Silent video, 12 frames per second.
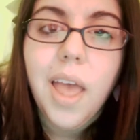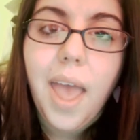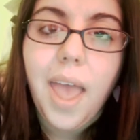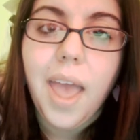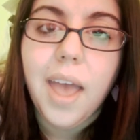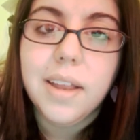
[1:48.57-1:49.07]

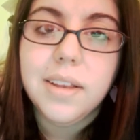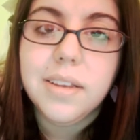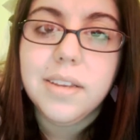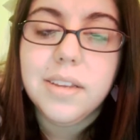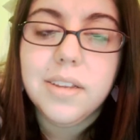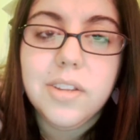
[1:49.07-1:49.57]

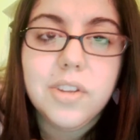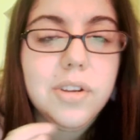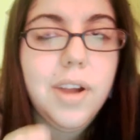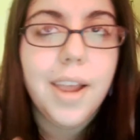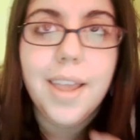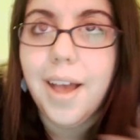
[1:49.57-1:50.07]
And
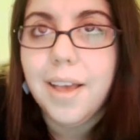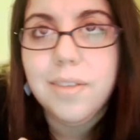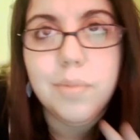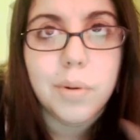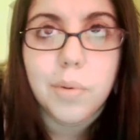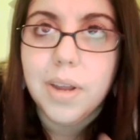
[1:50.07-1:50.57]
straight guys
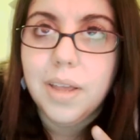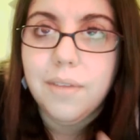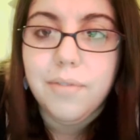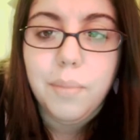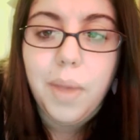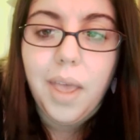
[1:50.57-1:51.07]
weren't working
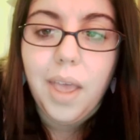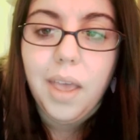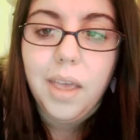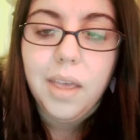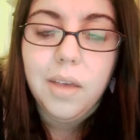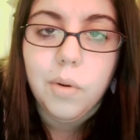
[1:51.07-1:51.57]
for
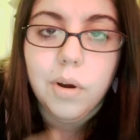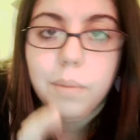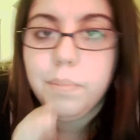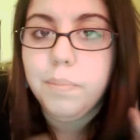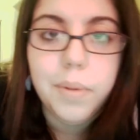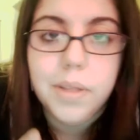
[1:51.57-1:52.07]
me,
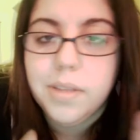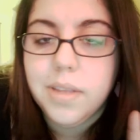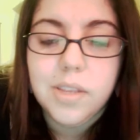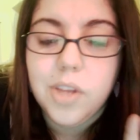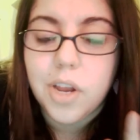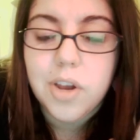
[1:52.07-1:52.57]
or
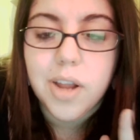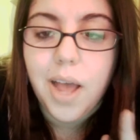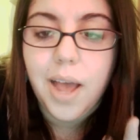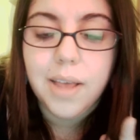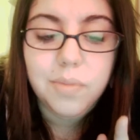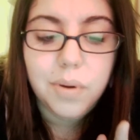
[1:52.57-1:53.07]
cisgendered
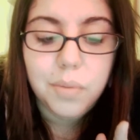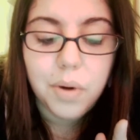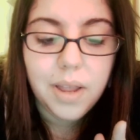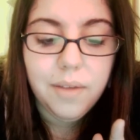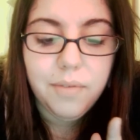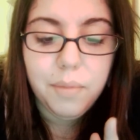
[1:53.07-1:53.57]
guys weren't
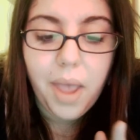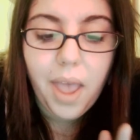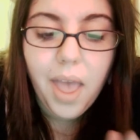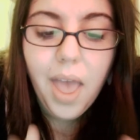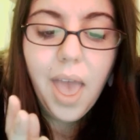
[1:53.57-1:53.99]
working for me,